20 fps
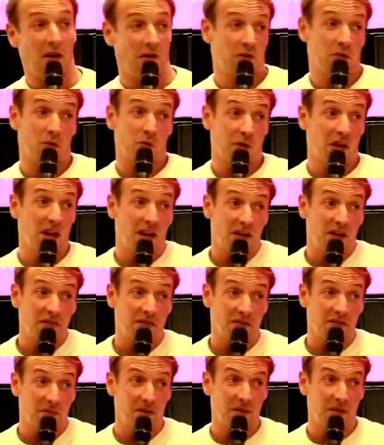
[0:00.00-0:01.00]
we
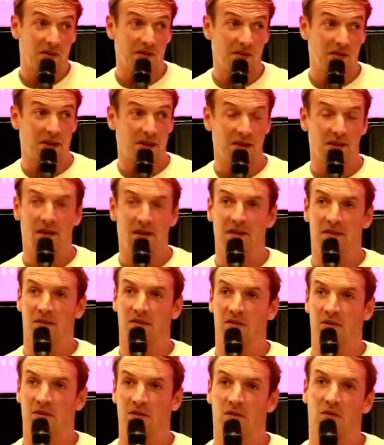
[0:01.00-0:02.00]
left, basically,
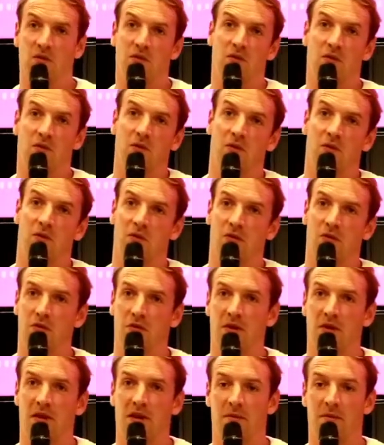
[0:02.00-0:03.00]
Nativen to
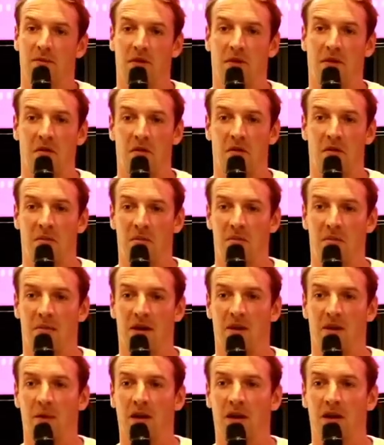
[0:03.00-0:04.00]
create back
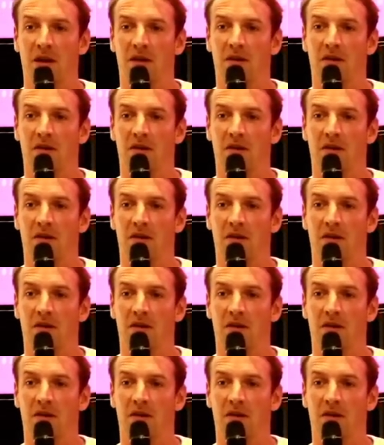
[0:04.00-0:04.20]
markets.